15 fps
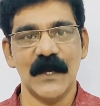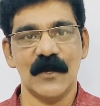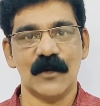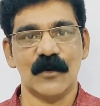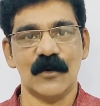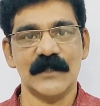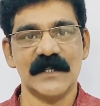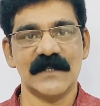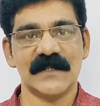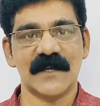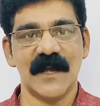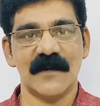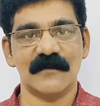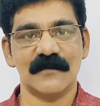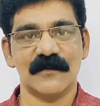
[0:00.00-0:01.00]
Roger
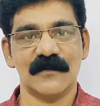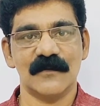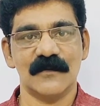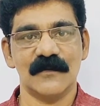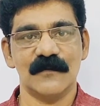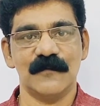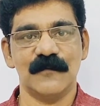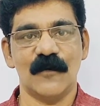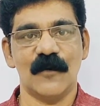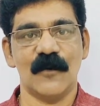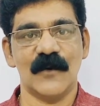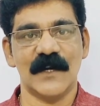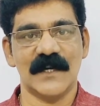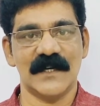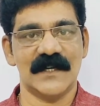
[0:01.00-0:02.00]
Skunk to
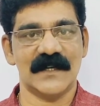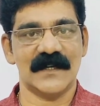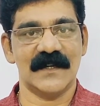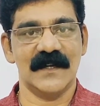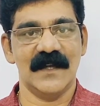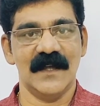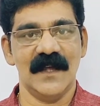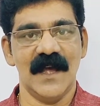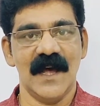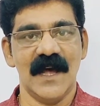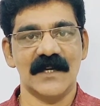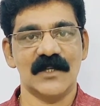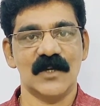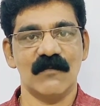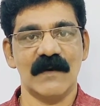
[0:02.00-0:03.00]
follow her,
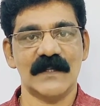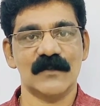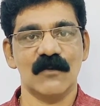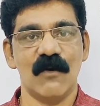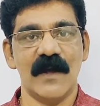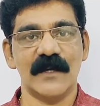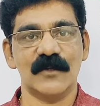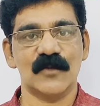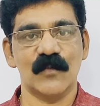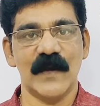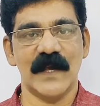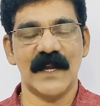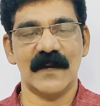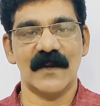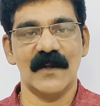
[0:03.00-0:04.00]
and she was going
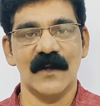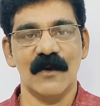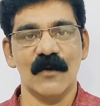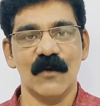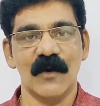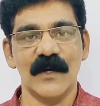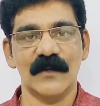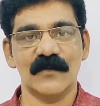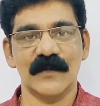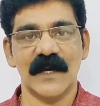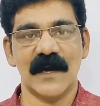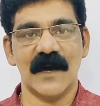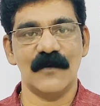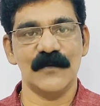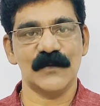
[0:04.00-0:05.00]
to
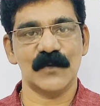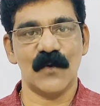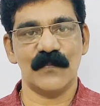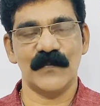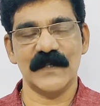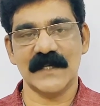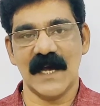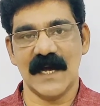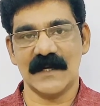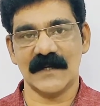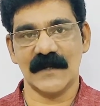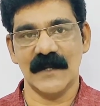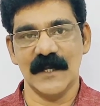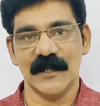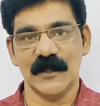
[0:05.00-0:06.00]
the house of
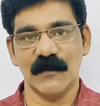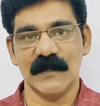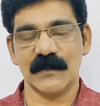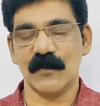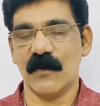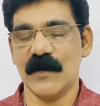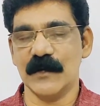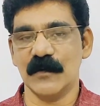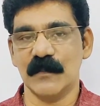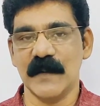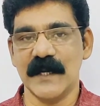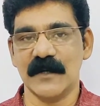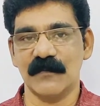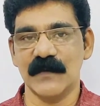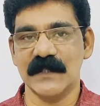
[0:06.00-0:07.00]
wizard. She was going to
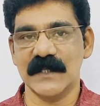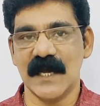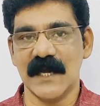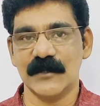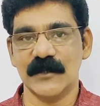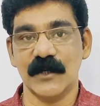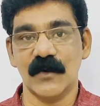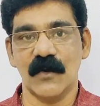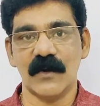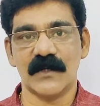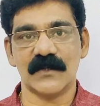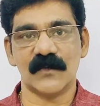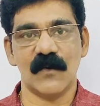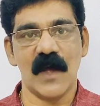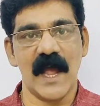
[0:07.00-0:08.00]
meet wizard. She
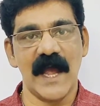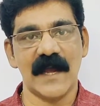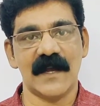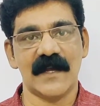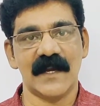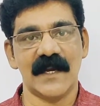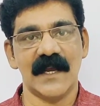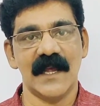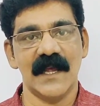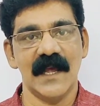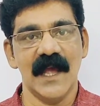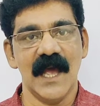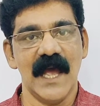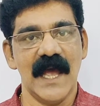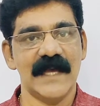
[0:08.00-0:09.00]
got so angry
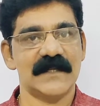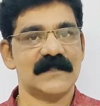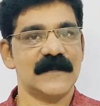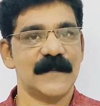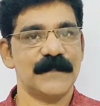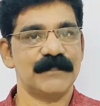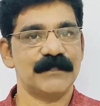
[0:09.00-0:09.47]
as